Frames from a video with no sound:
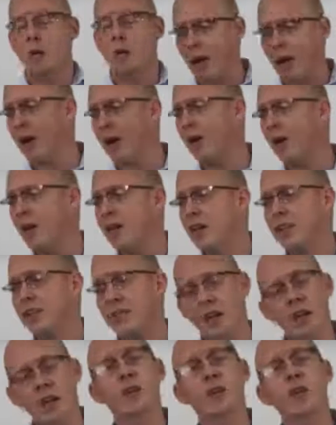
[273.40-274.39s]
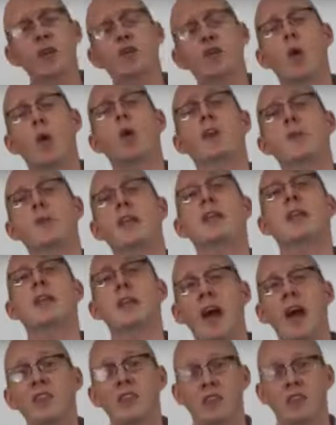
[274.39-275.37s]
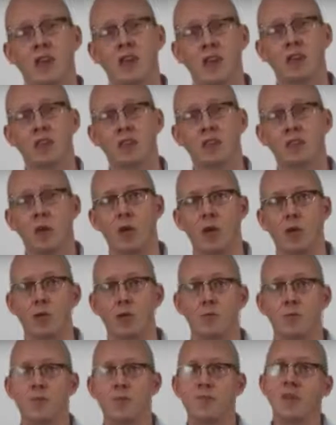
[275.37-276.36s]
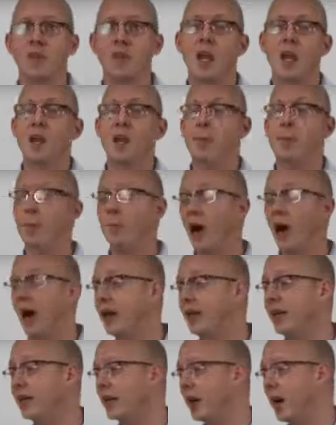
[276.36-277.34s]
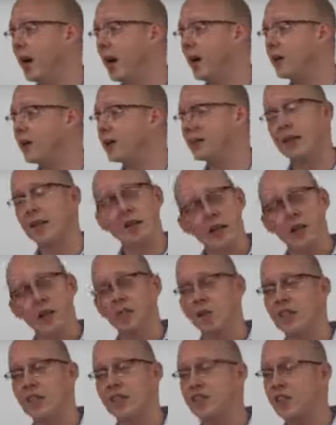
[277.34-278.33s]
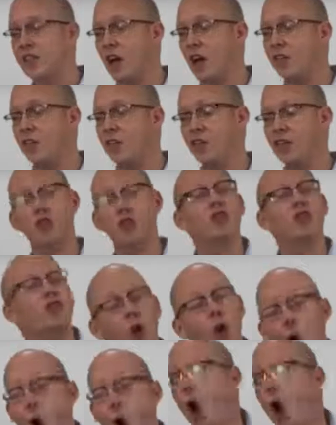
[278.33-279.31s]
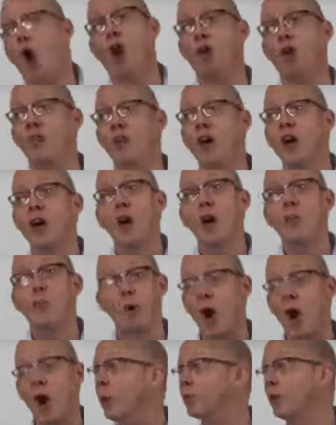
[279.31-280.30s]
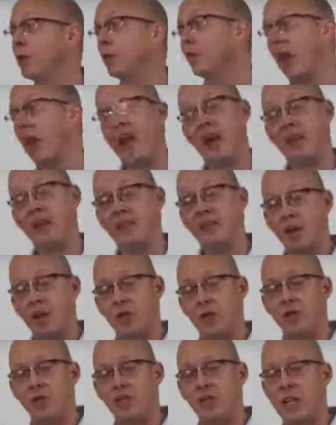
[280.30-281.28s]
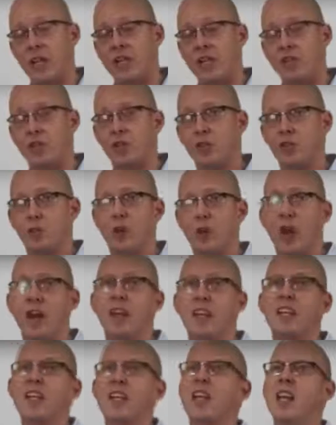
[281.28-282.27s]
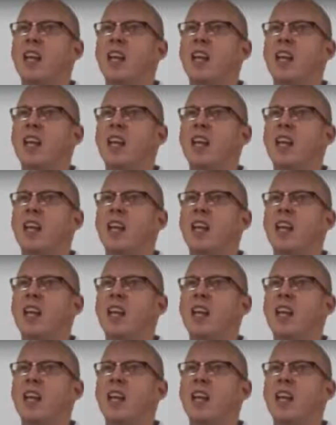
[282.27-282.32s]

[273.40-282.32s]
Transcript: well, delivery is going to be less of a concern. But delivery doesn't solve problems at the other stages, right?